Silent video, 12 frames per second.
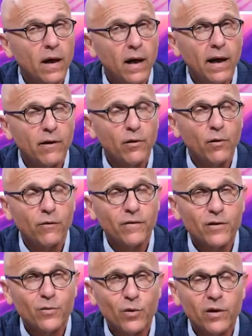I don't know if
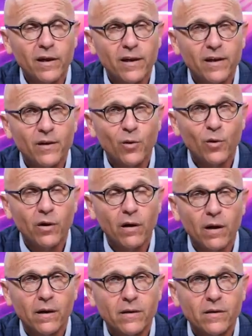it's working or
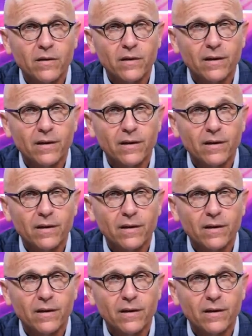not,